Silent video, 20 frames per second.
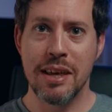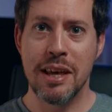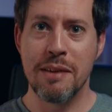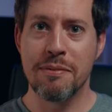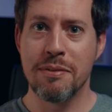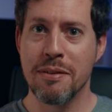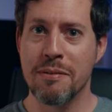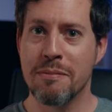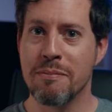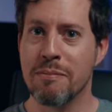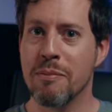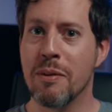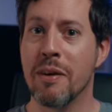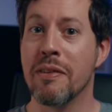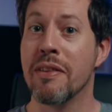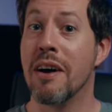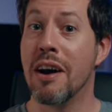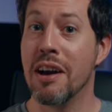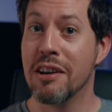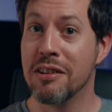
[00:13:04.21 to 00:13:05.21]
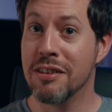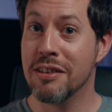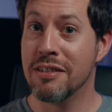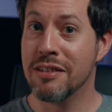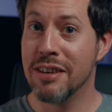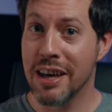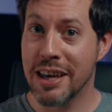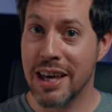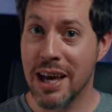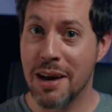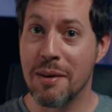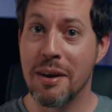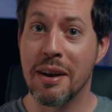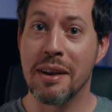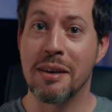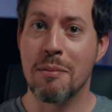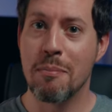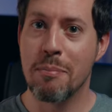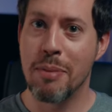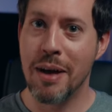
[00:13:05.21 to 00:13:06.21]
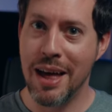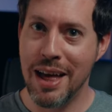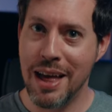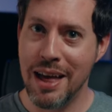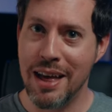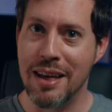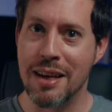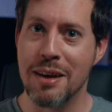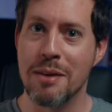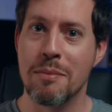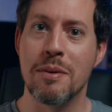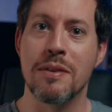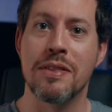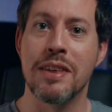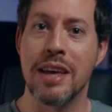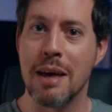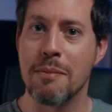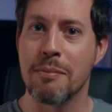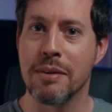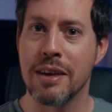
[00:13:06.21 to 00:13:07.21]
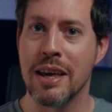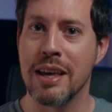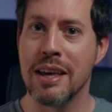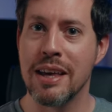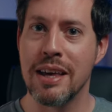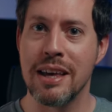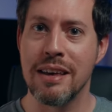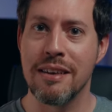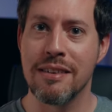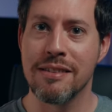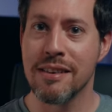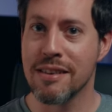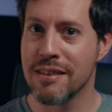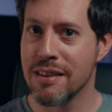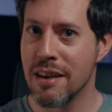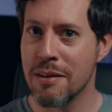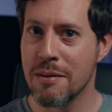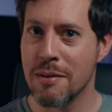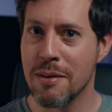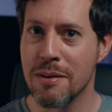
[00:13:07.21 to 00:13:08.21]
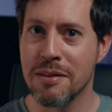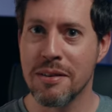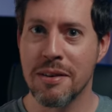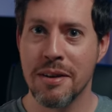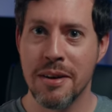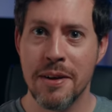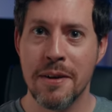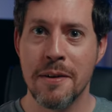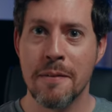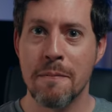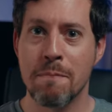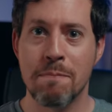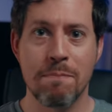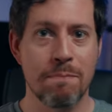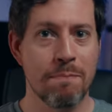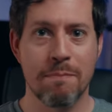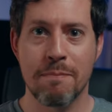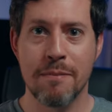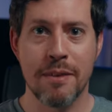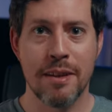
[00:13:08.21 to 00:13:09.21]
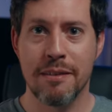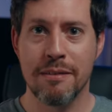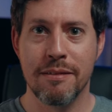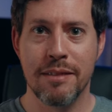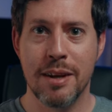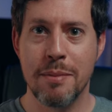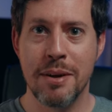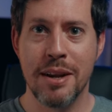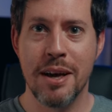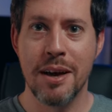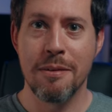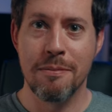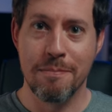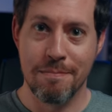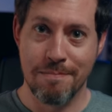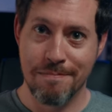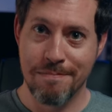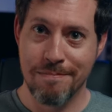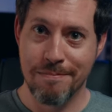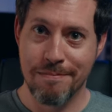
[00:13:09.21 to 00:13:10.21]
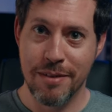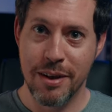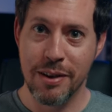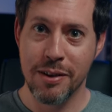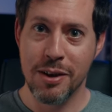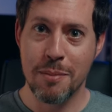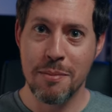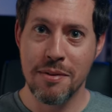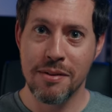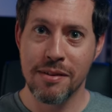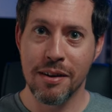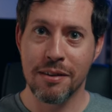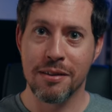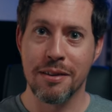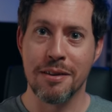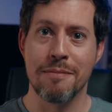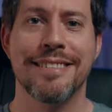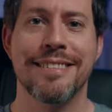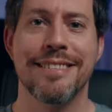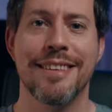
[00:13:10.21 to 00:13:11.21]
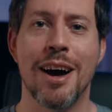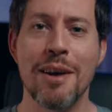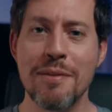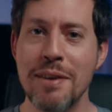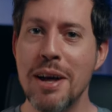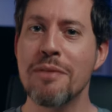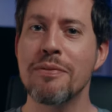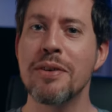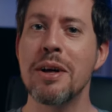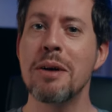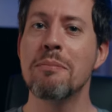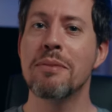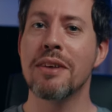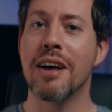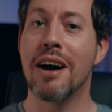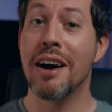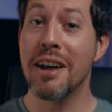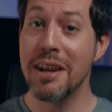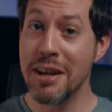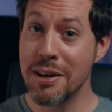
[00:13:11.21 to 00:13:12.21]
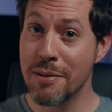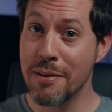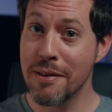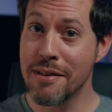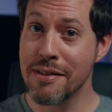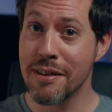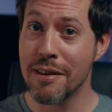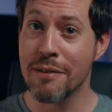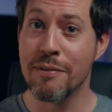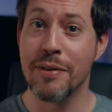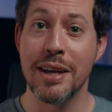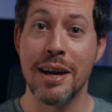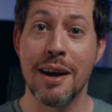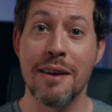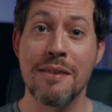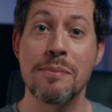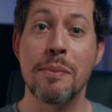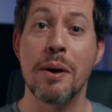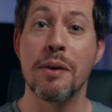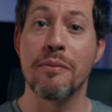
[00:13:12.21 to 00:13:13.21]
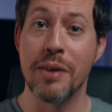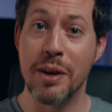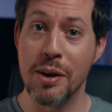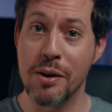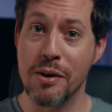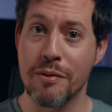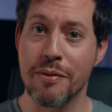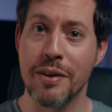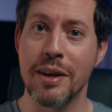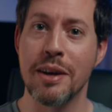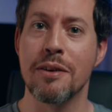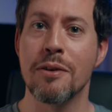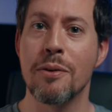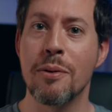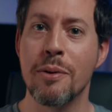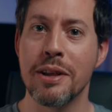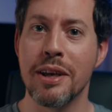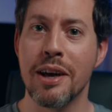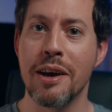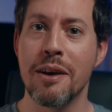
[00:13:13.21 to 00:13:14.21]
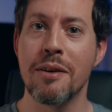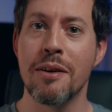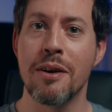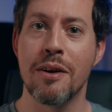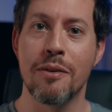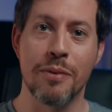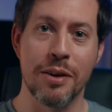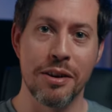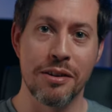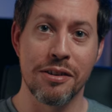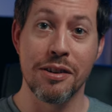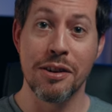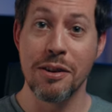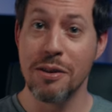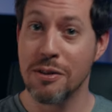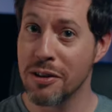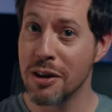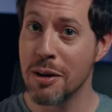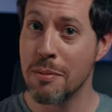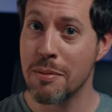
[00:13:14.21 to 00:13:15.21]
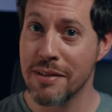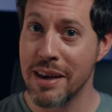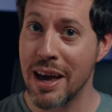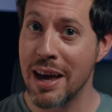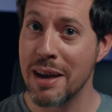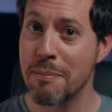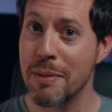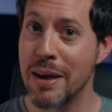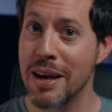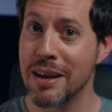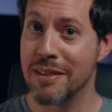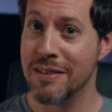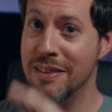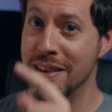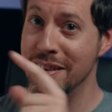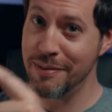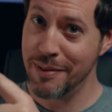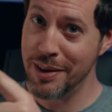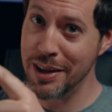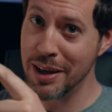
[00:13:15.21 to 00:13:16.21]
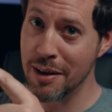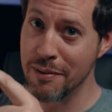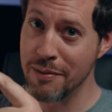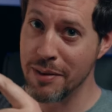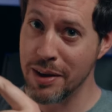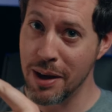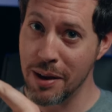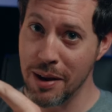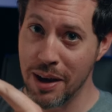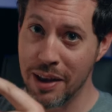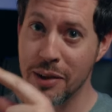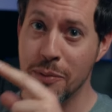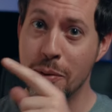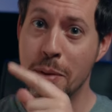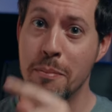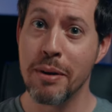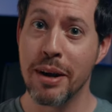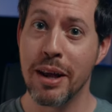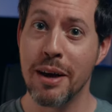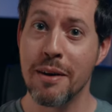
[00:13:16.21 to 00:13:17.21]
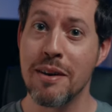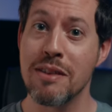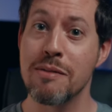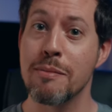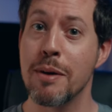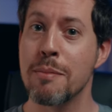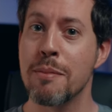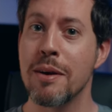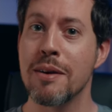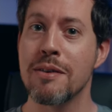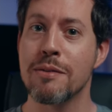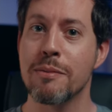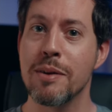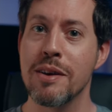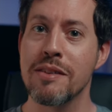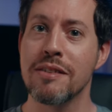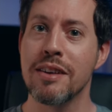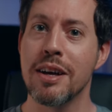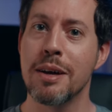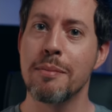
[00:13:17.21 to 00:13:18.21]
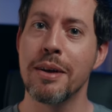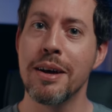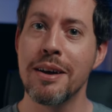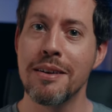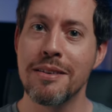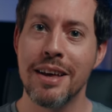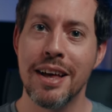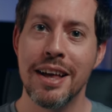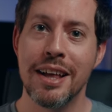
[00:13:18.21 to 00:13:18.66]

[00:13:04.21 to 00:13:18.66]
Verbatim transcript: even one that I should check out and compare with the MKE 600. Let me know in the comment section. I've now filmed hundreds of videos about videography and audio, of which YouTube has handpicked this video for you, and the one below is my most recent upload.